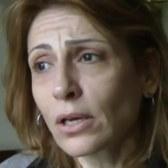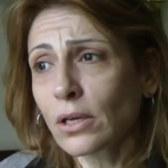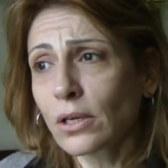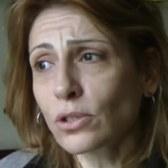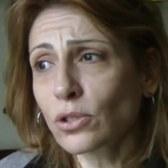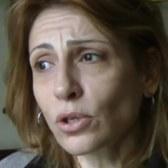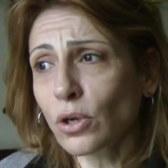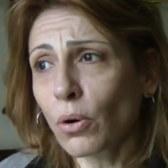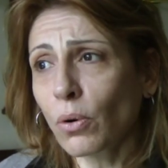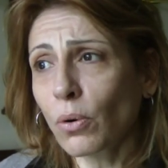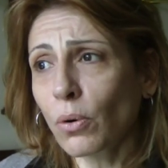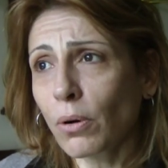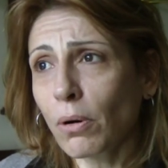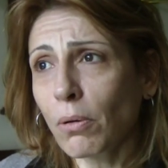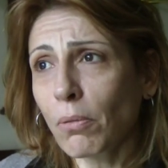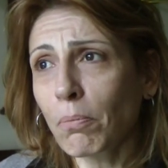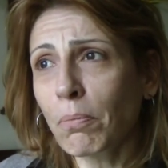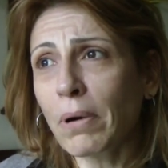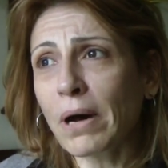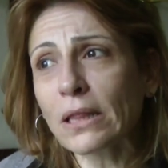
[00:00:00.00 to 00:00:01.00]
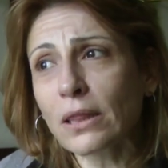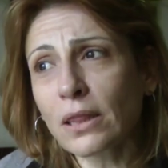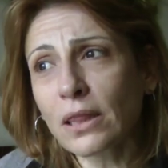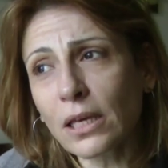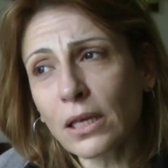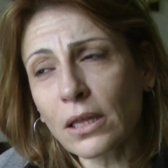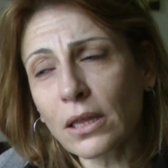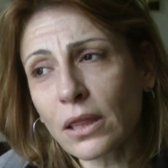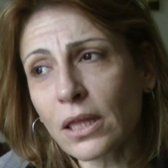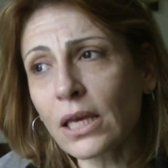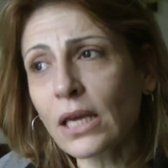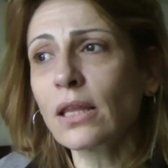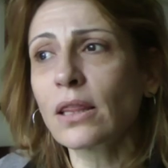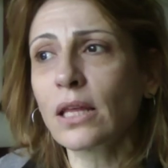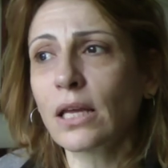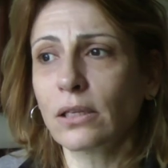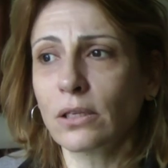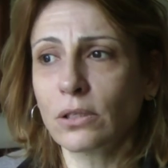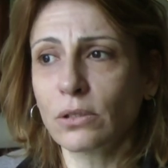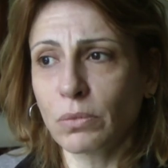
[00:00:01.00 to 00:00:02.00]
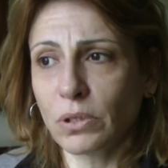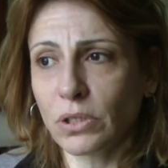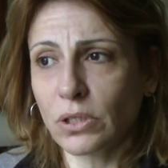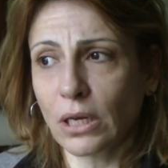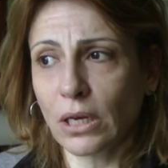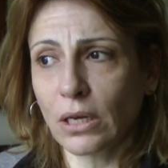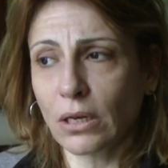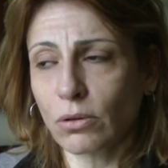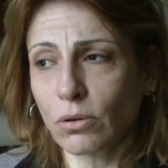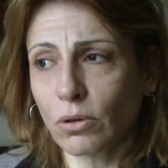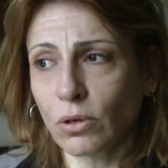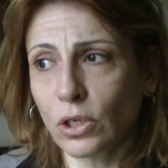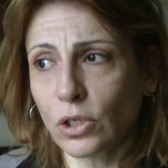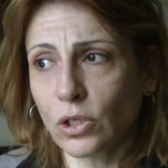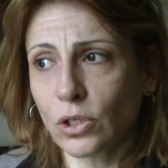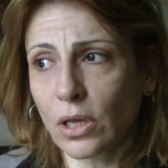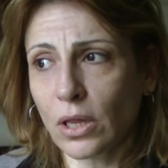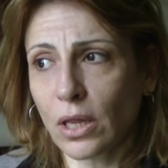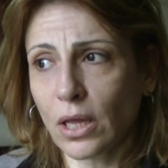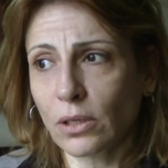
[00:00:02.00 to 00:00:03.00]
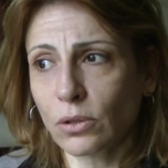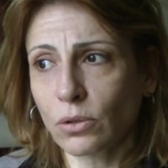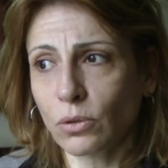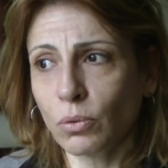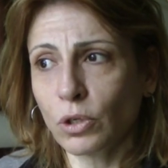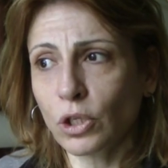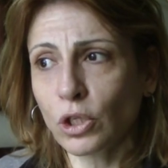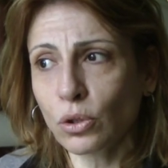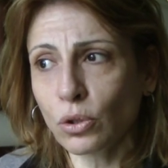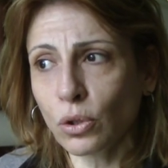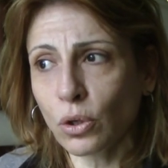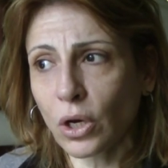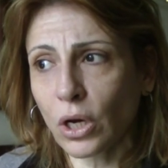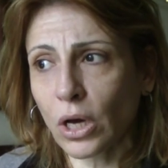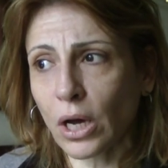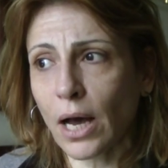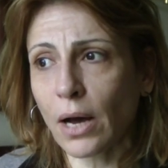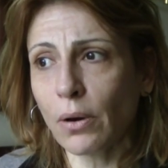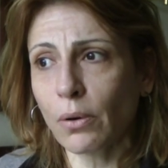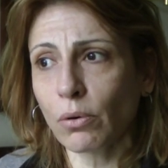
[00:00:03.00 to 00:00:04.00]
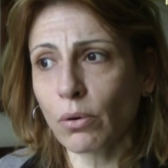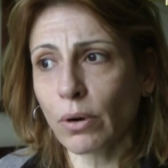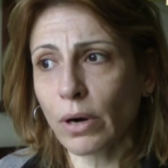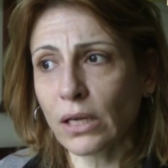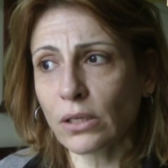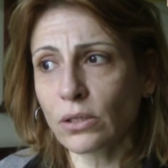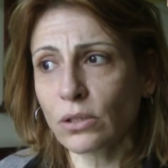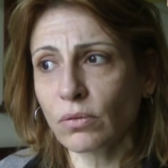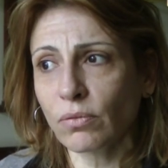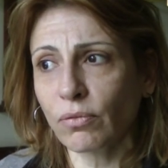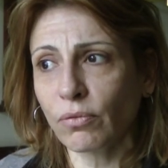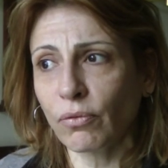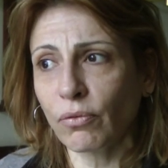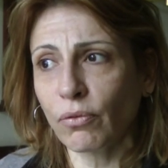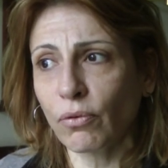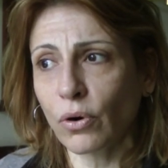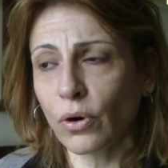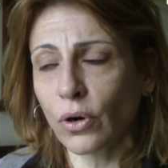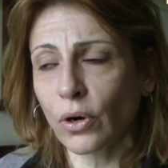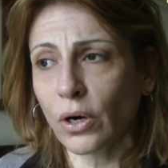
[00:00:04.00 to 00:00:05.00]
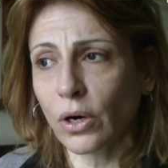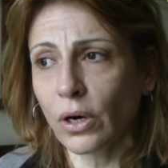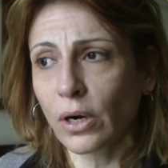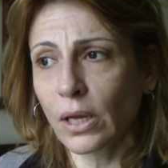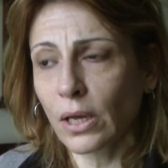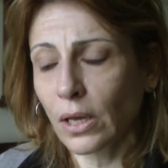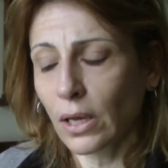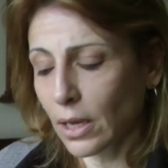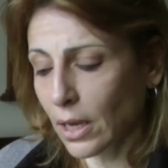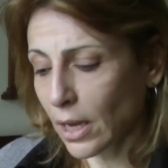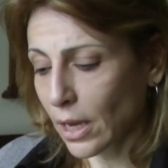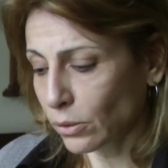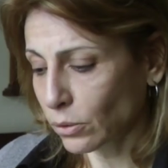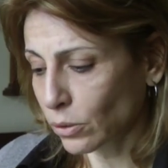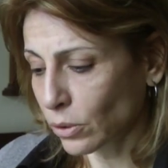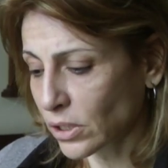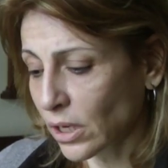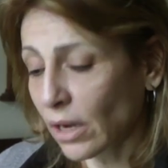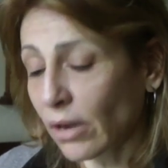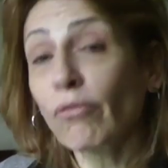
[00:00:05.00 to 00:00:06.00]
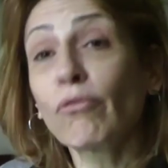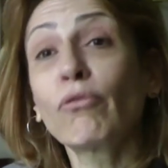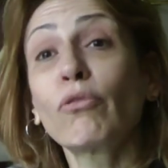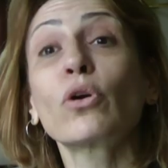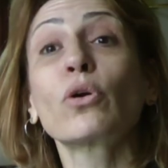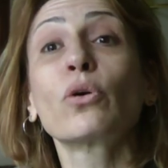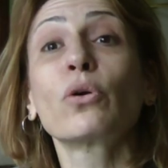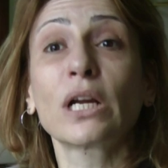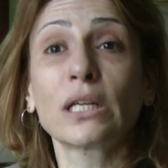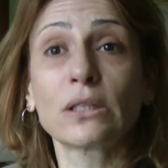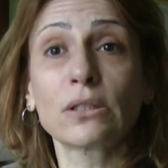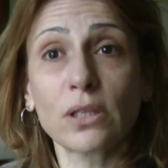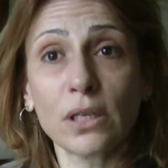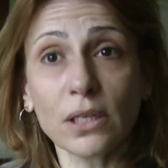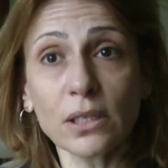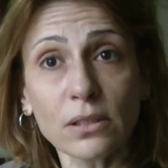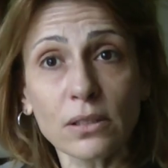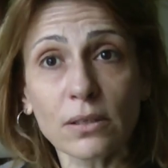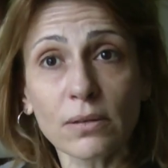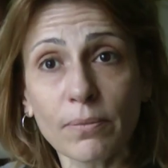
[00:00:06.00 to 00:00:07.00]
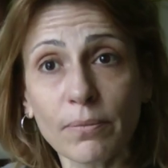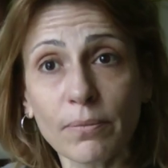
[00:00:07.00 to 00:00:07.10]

So, but the thing that is missing in Tunisia, that we took our rights for, how do you say, for granted.